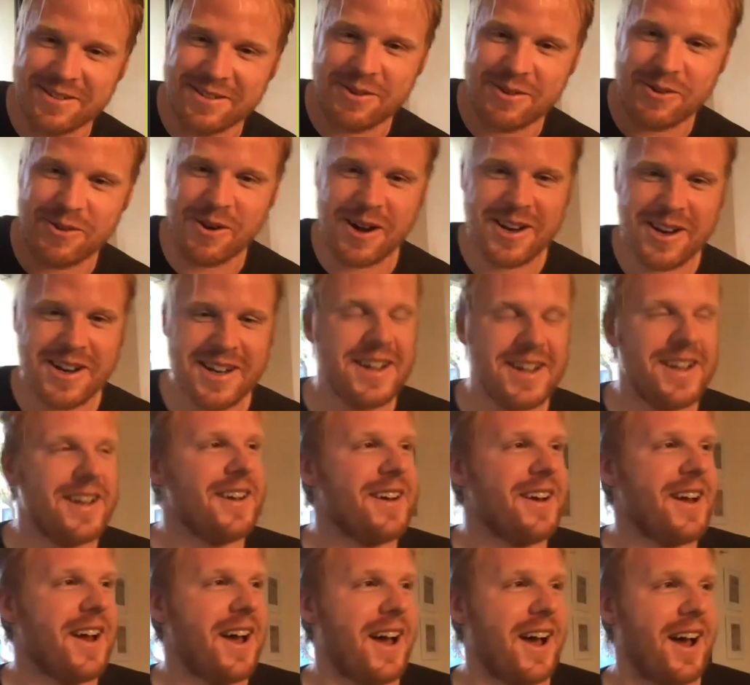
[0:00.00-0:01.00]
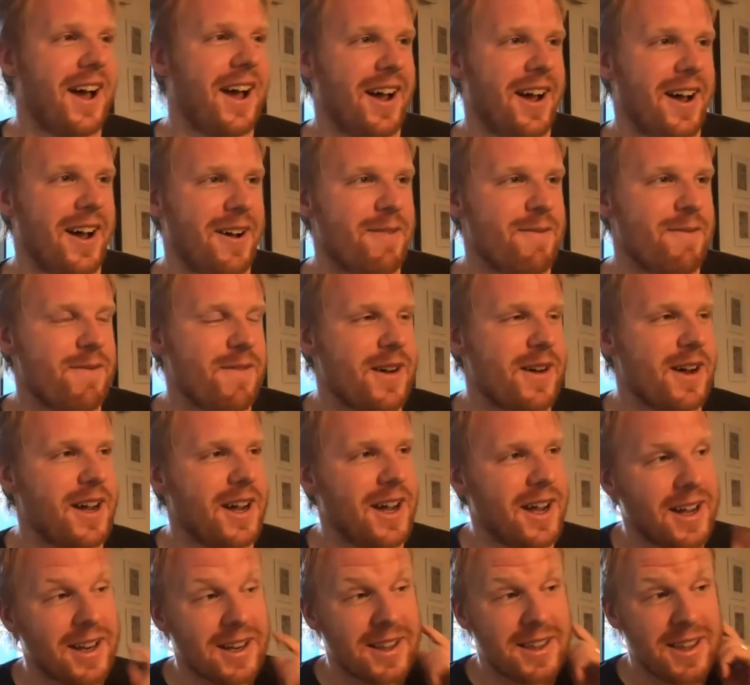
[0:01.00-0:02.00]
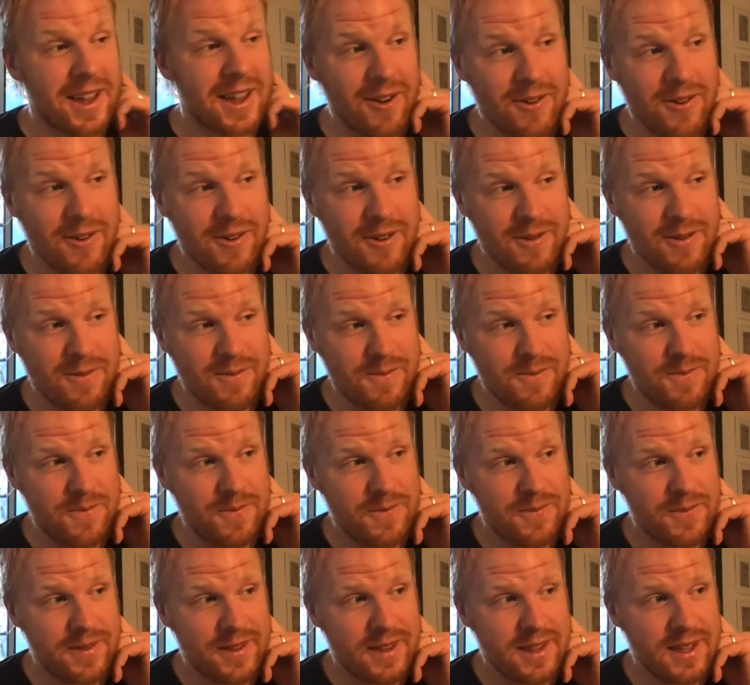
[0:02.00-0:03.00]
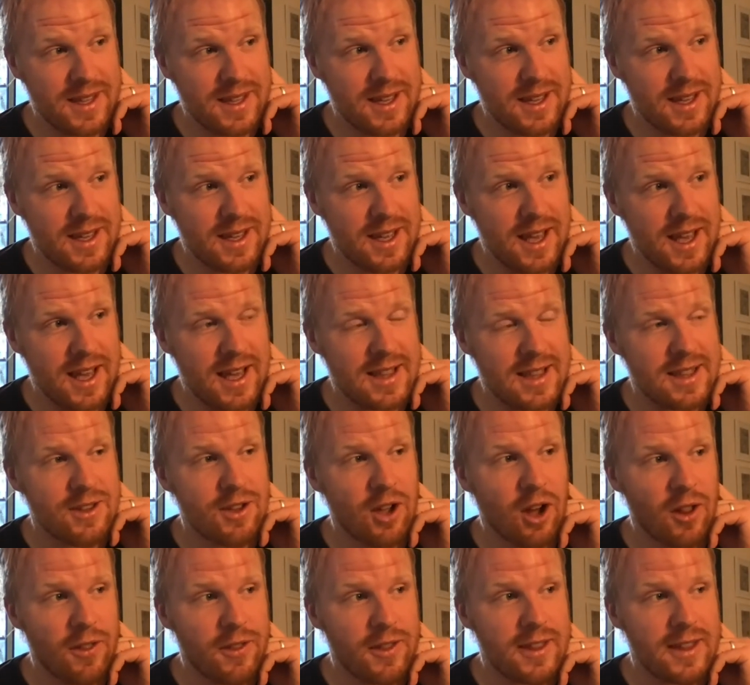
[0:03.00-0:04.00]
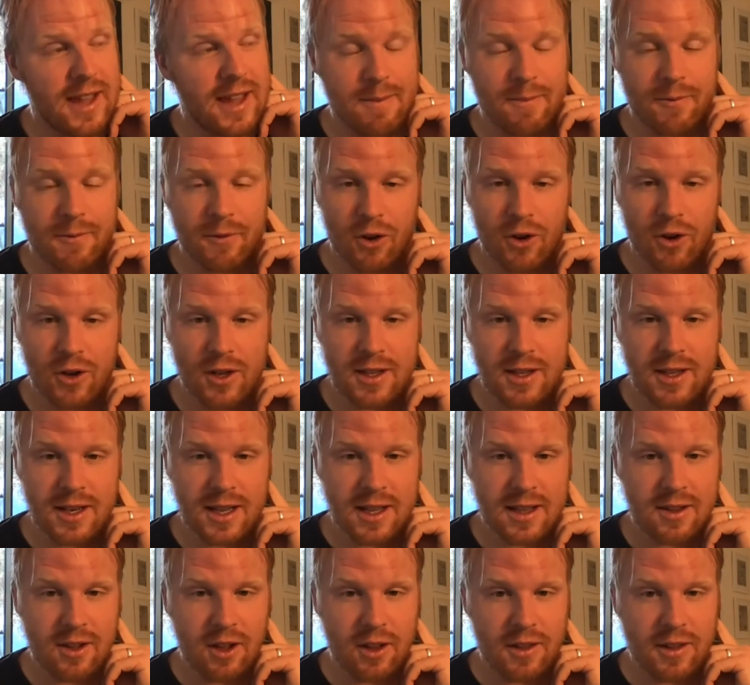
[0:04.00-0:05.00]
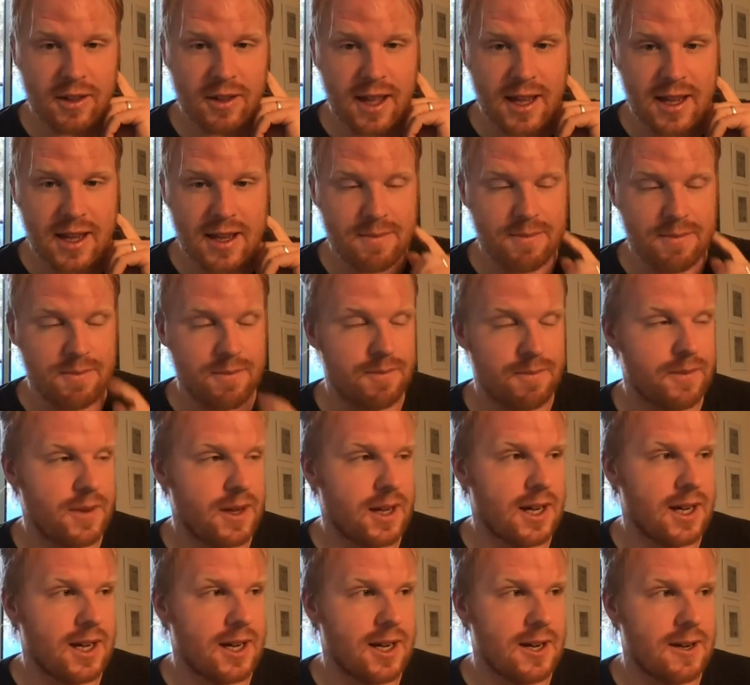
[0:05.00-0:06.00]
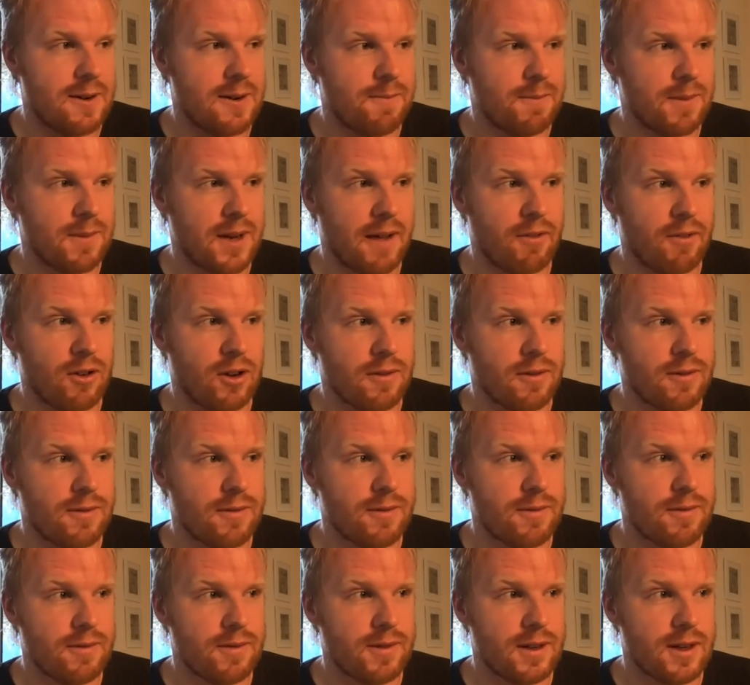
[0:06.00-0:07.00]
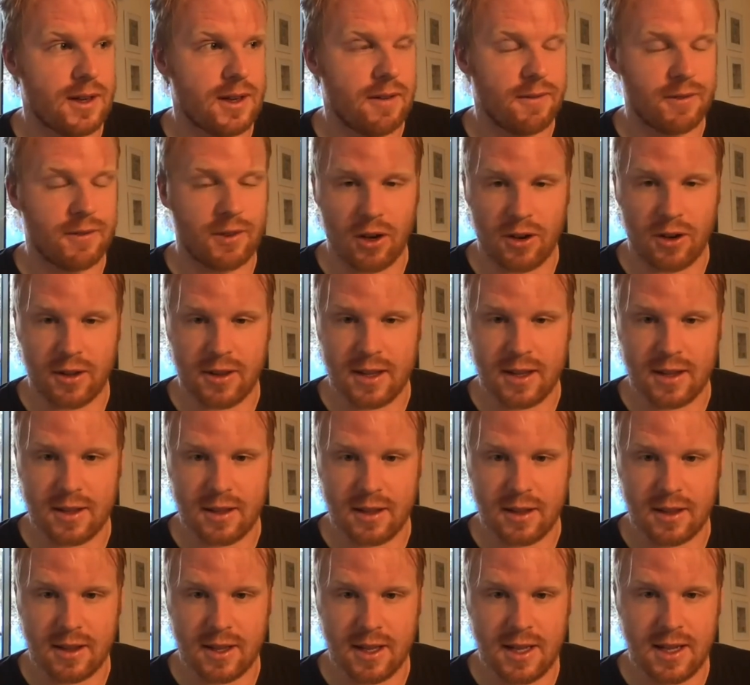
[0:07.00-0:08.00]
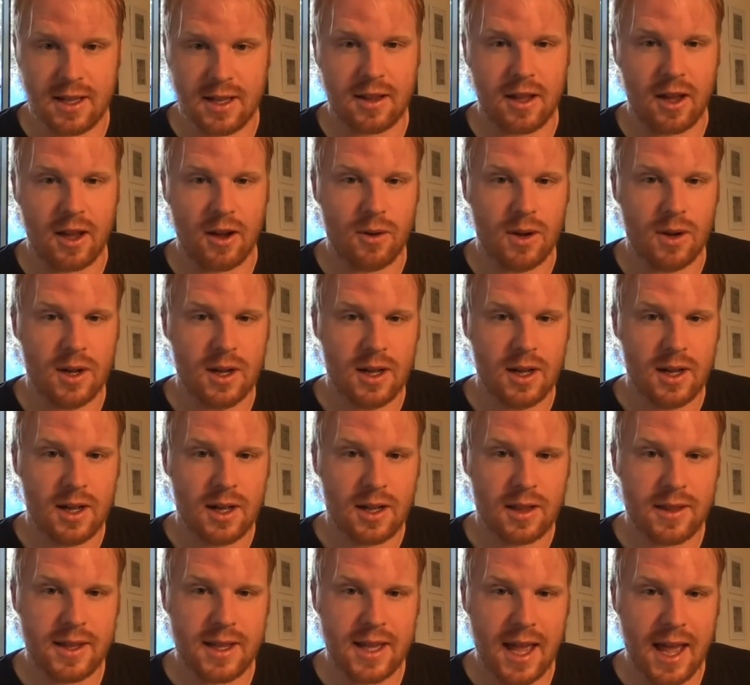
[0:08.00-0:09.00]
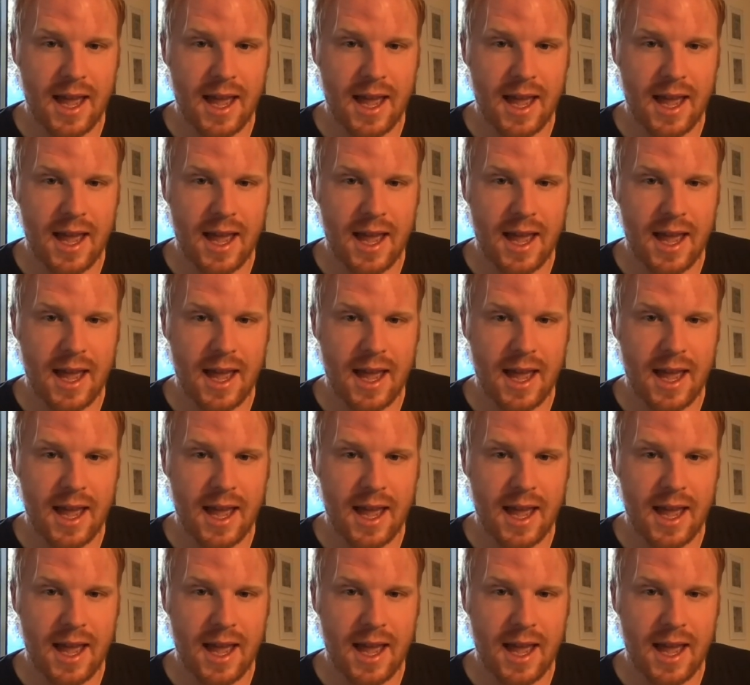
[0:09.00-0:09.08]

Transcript: one, and so it's not the same voice and it's not the same level of consistency. And so the